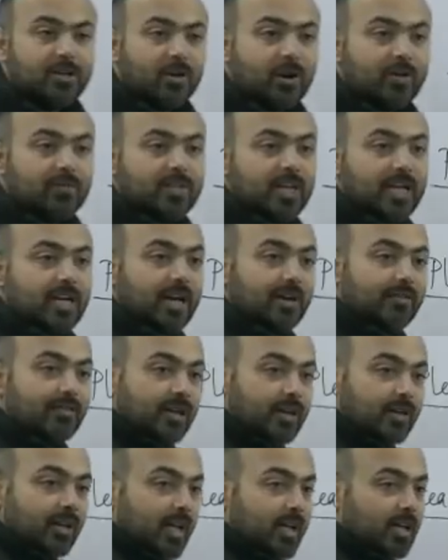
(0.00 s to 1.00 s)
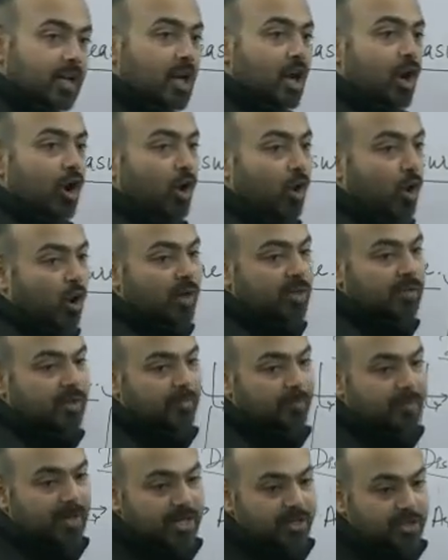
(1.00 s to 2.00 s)
of the governor or the
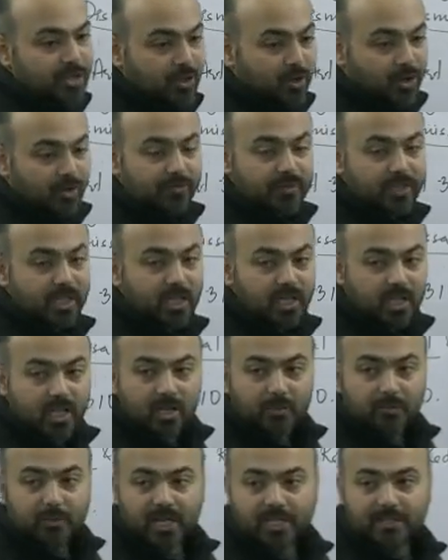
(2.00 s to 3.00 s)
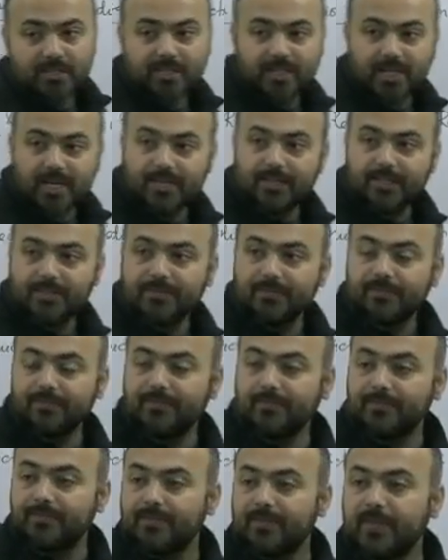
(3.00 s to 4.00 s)
pleasure of the president.
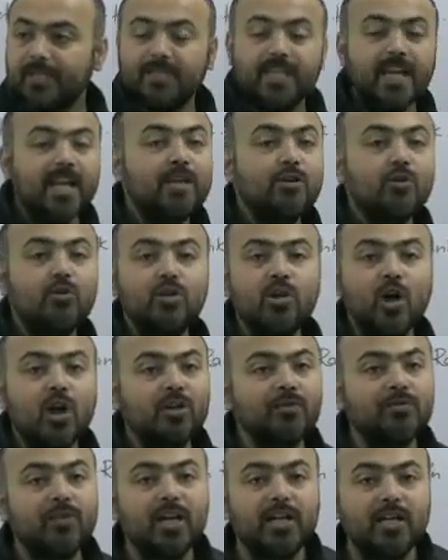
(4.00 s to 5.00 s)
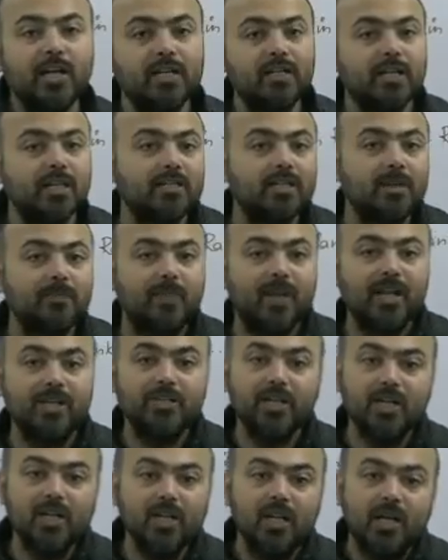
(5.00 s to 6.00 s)
They do not work under the
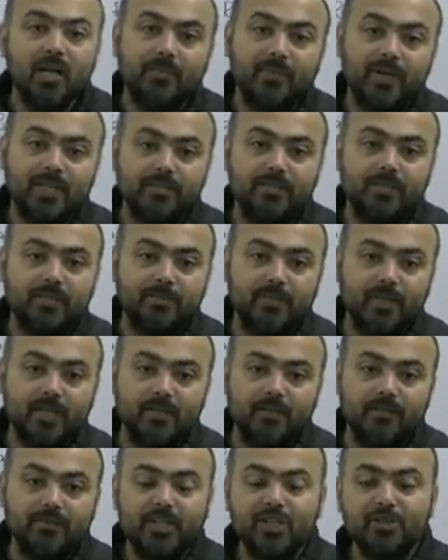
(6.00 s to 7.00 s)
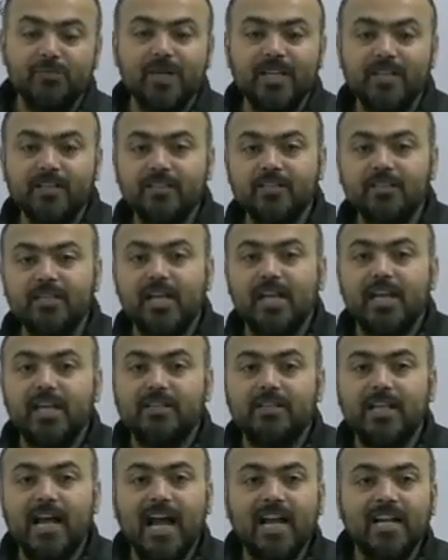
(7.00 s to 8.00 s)
pleasure principle, which means
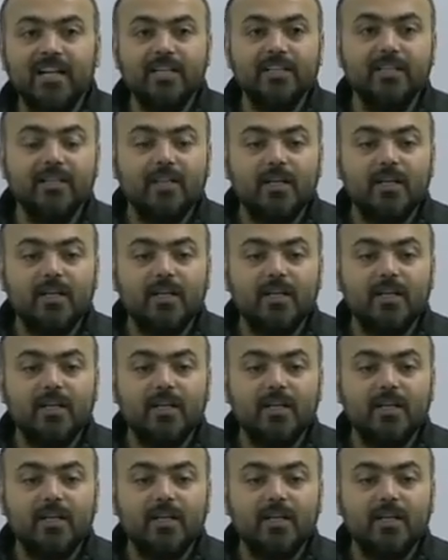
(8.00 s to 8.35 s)
that